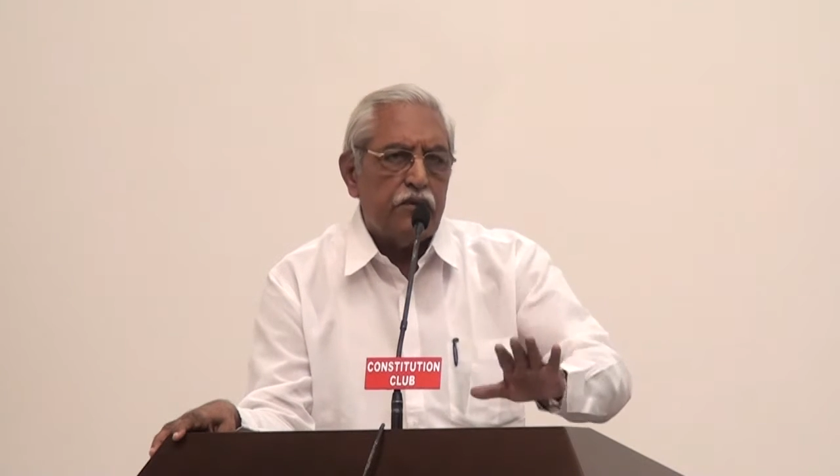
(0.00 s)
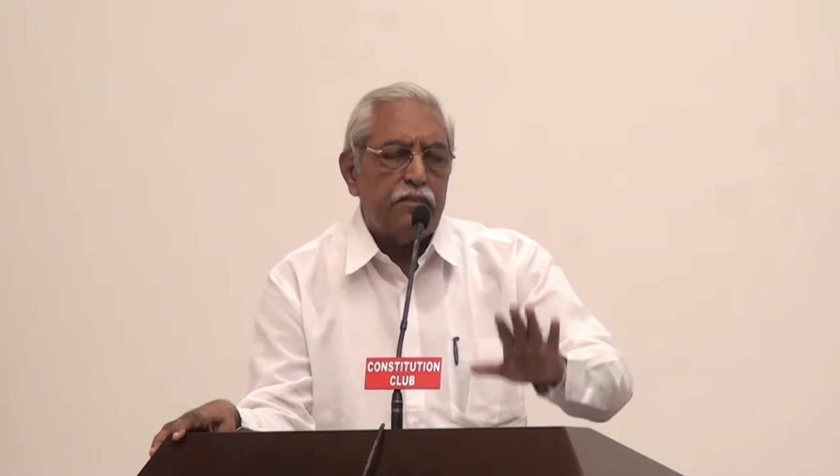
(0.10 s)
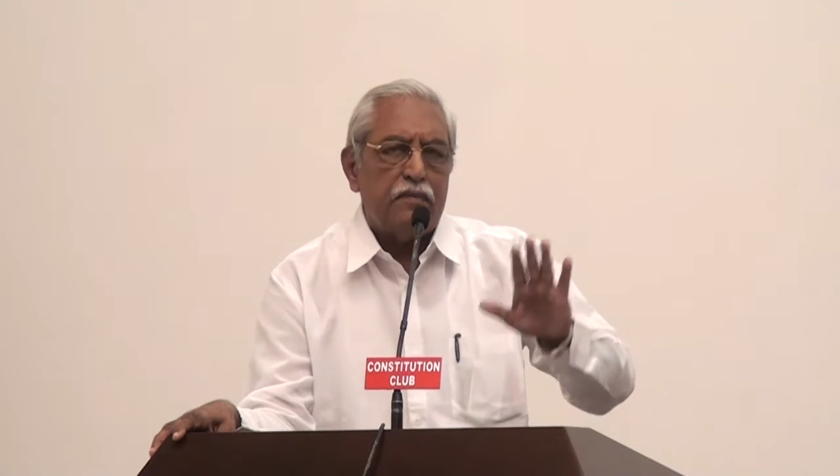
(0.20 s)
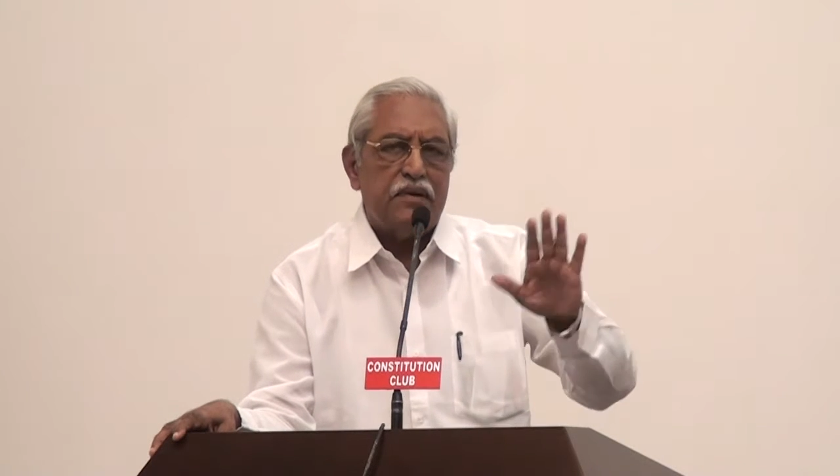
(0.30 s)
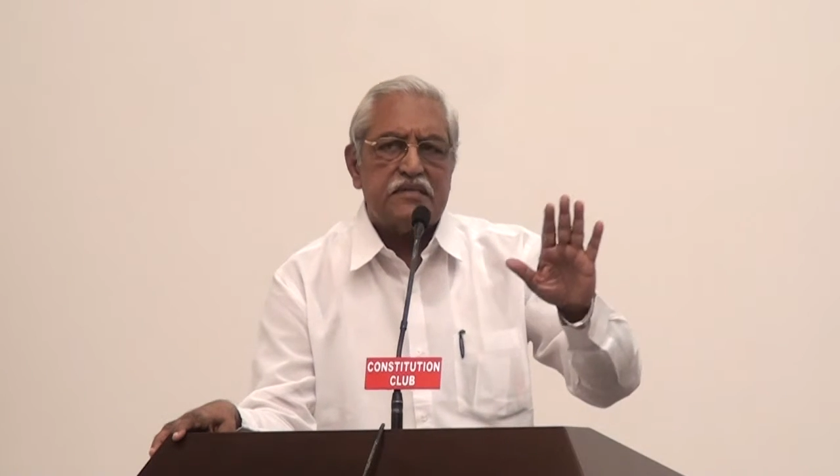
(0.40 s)
you
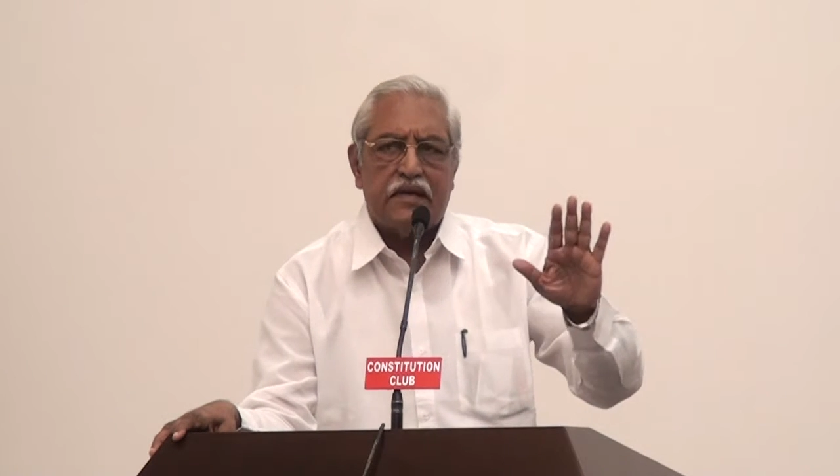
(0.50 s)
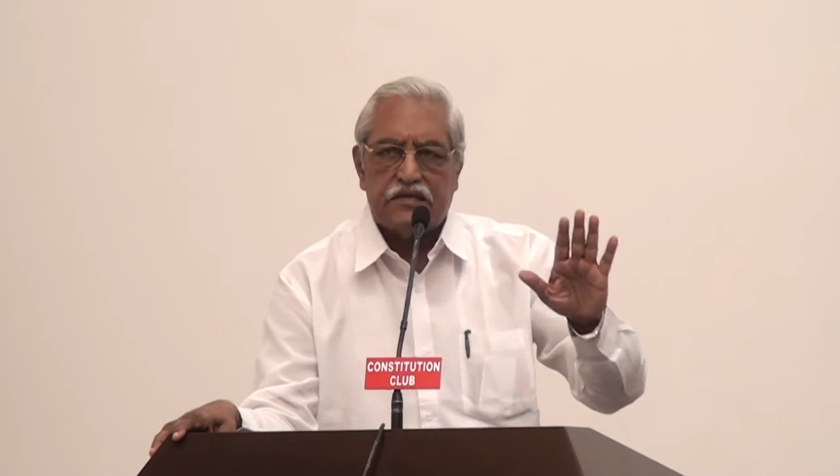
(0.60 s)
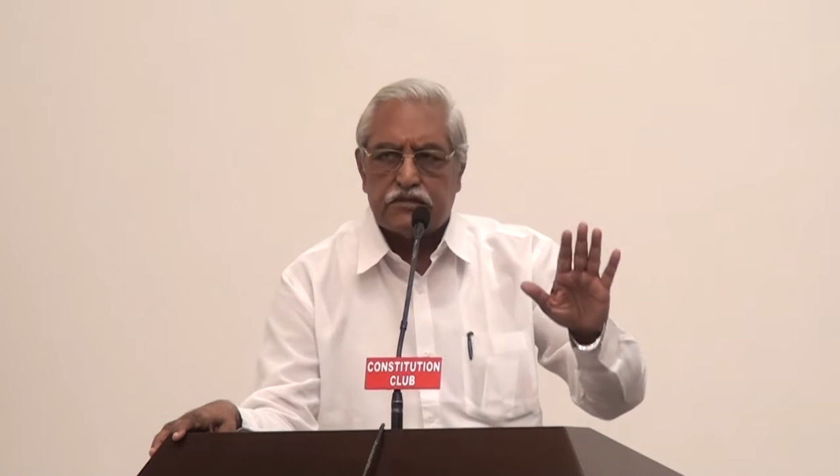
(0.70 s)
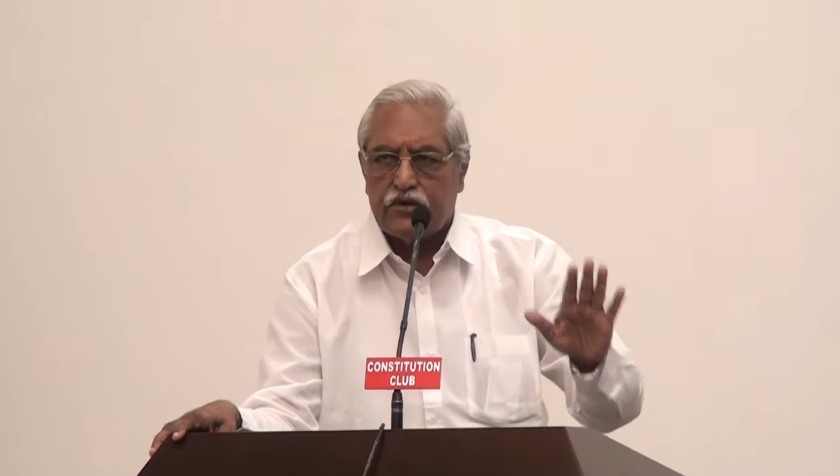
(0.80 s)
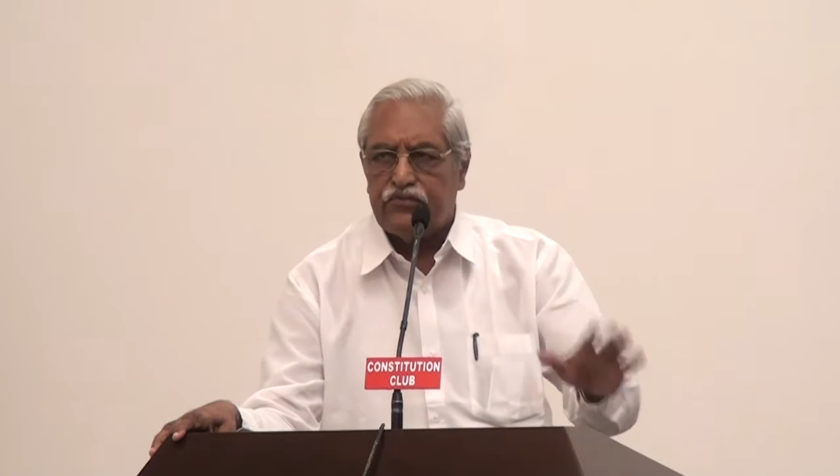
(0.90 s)
publish the
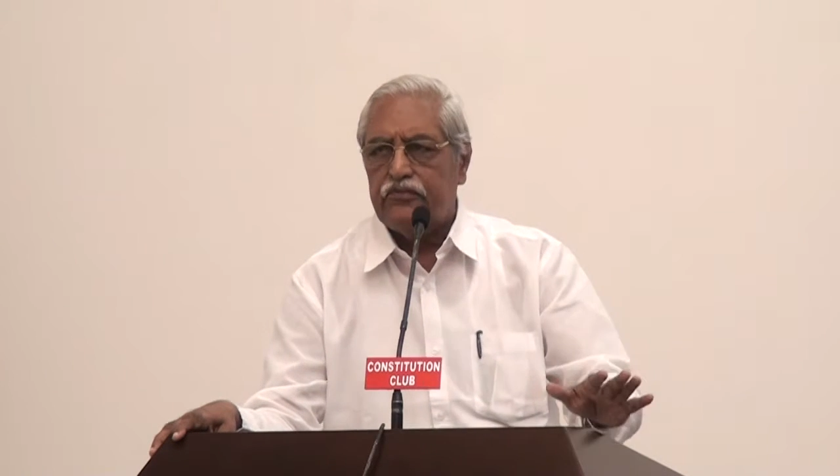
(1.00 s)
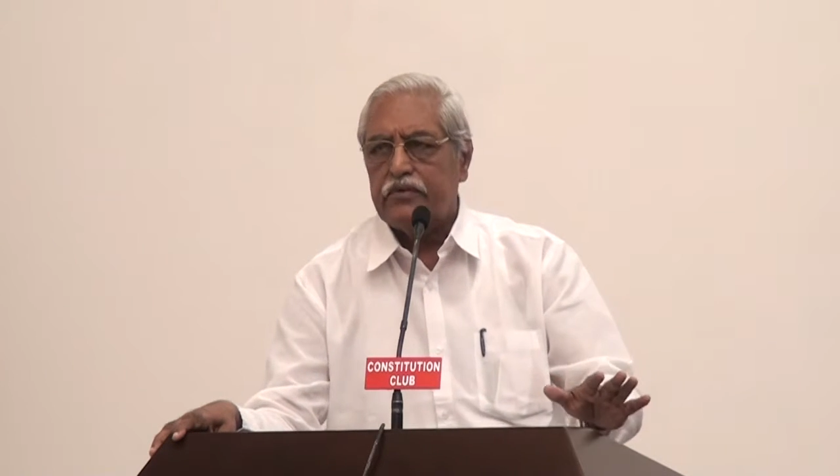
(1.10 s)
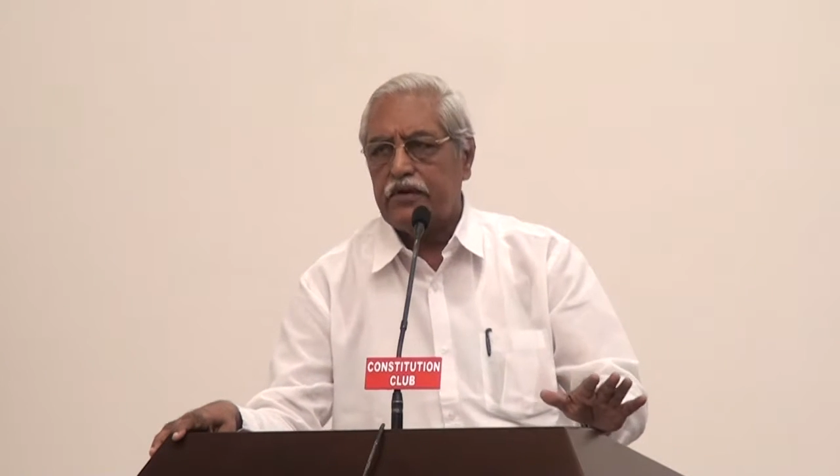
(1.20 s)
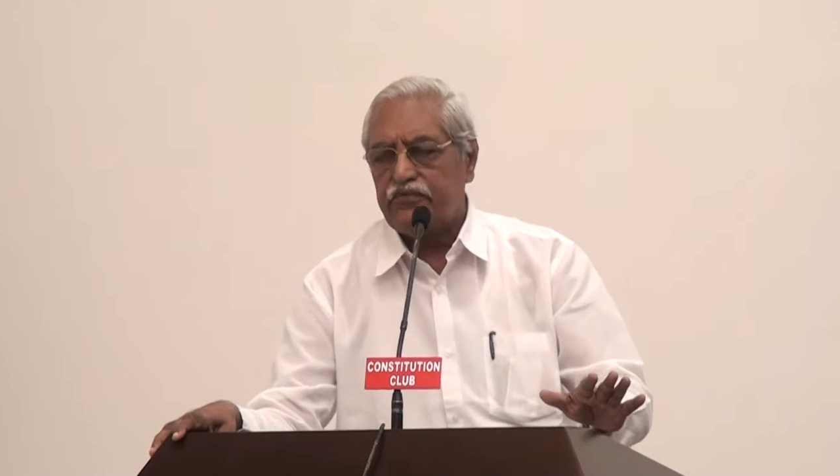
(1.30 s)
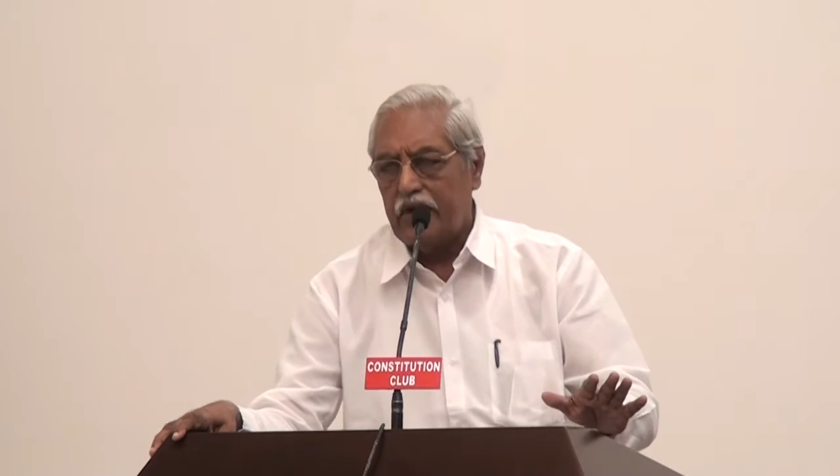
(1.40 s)
list
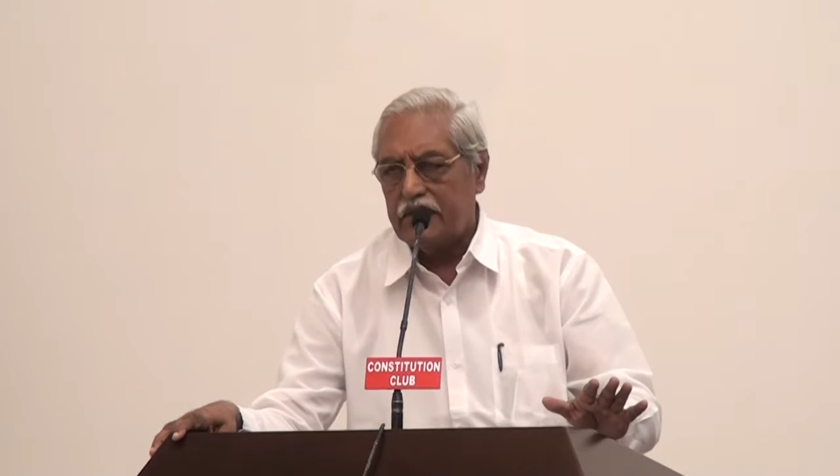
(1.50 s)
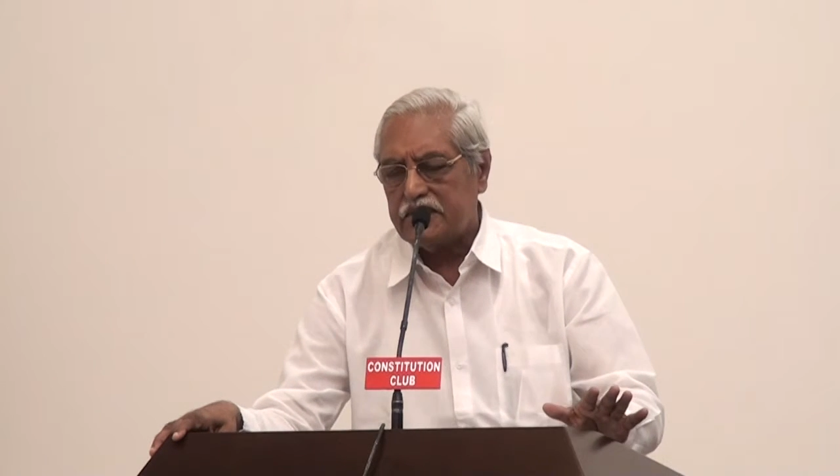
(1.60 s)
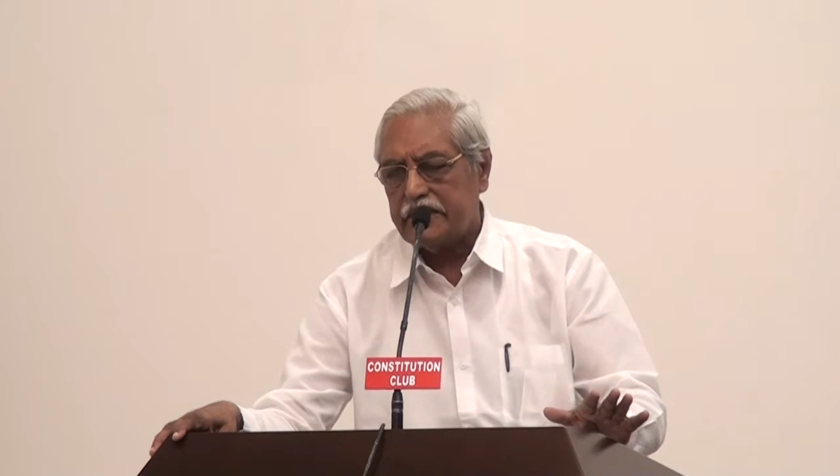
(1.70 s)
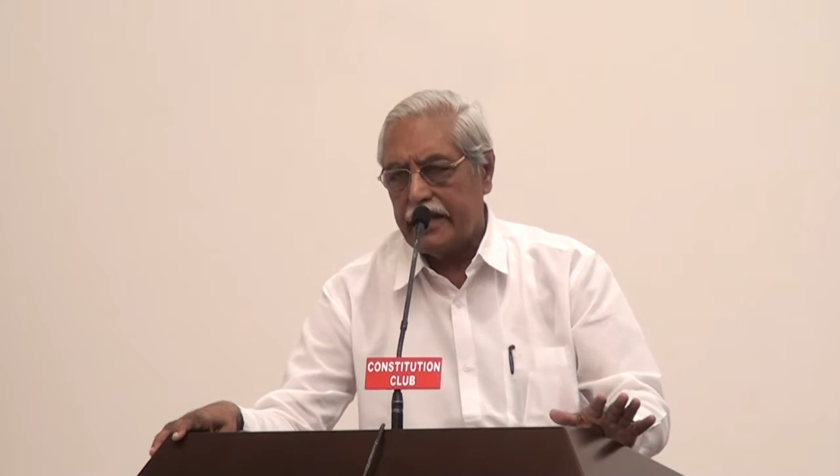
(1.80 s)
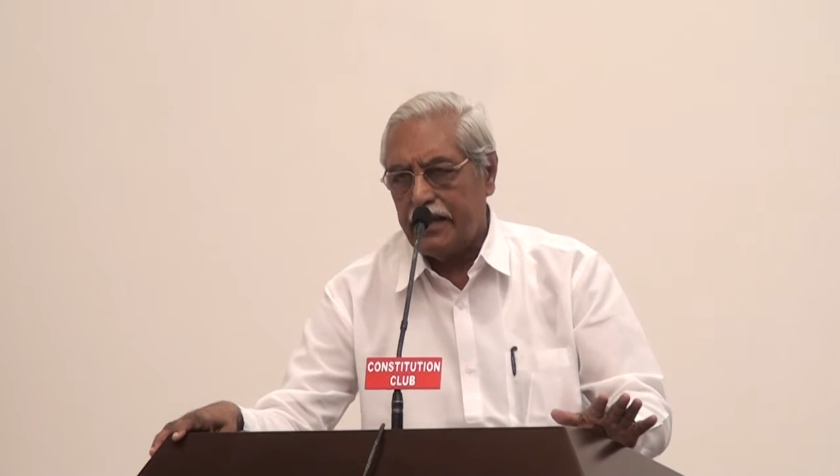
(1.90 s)
of
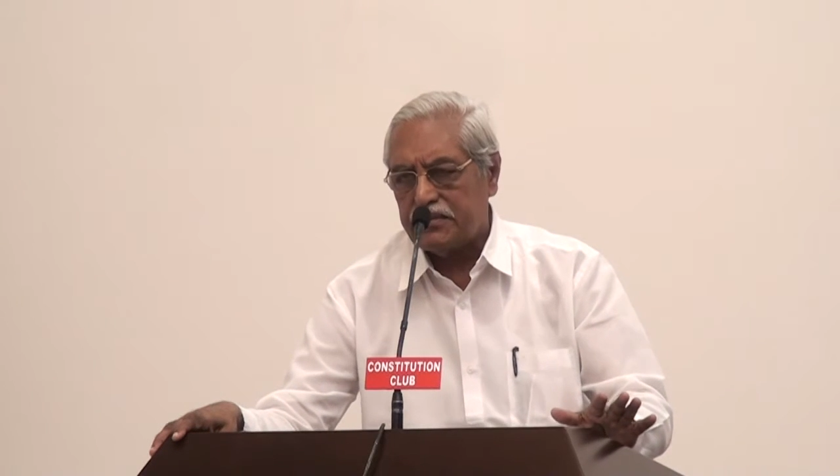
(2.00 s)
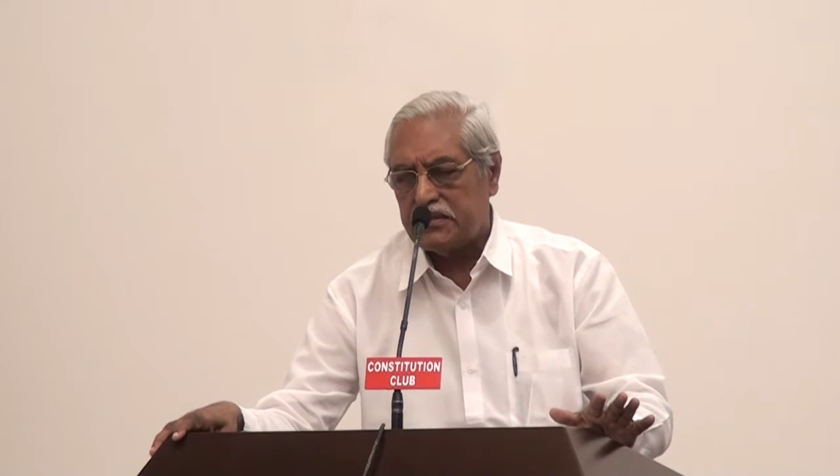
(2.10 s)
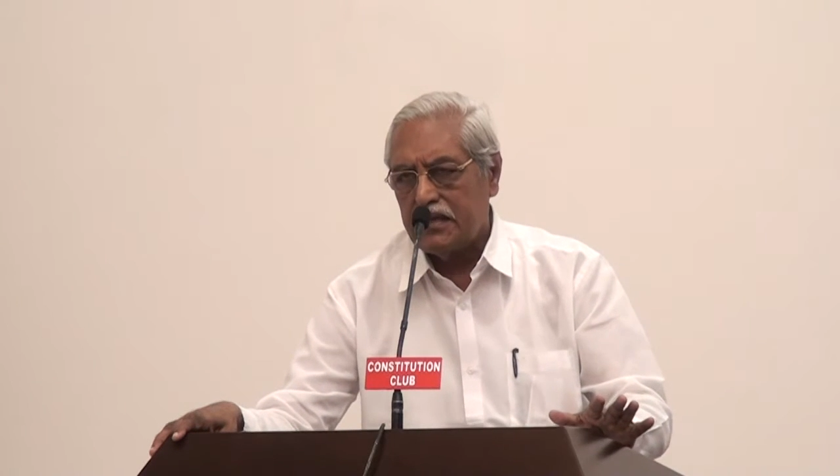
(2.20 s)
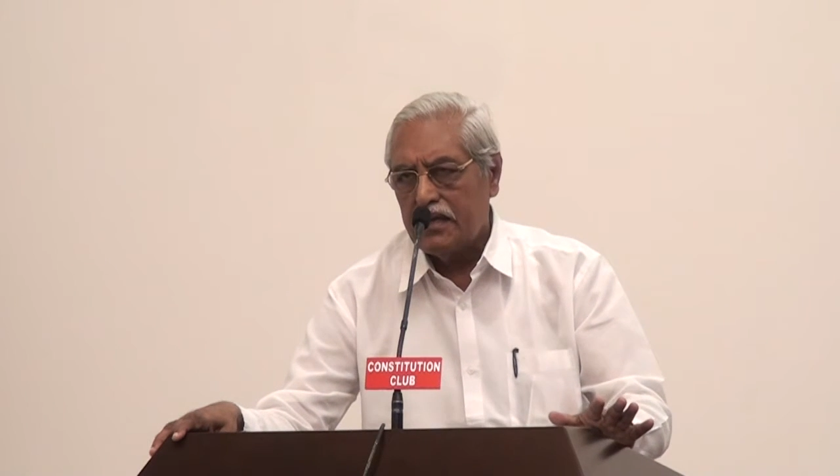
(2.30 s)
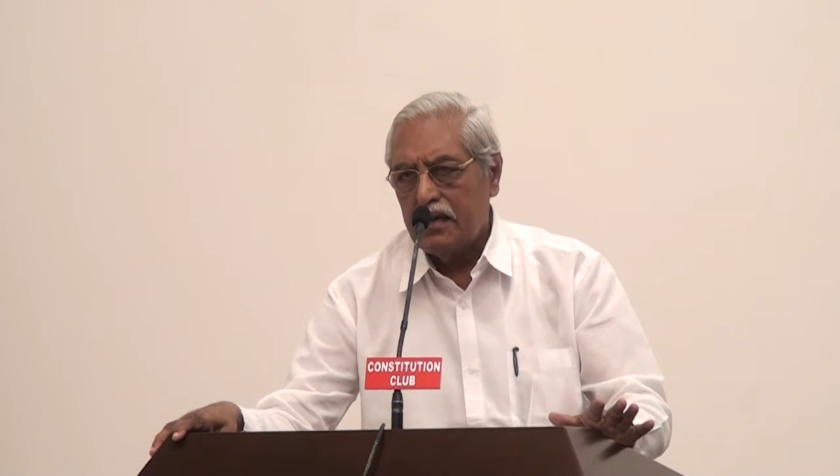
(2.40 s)
defaulters and names,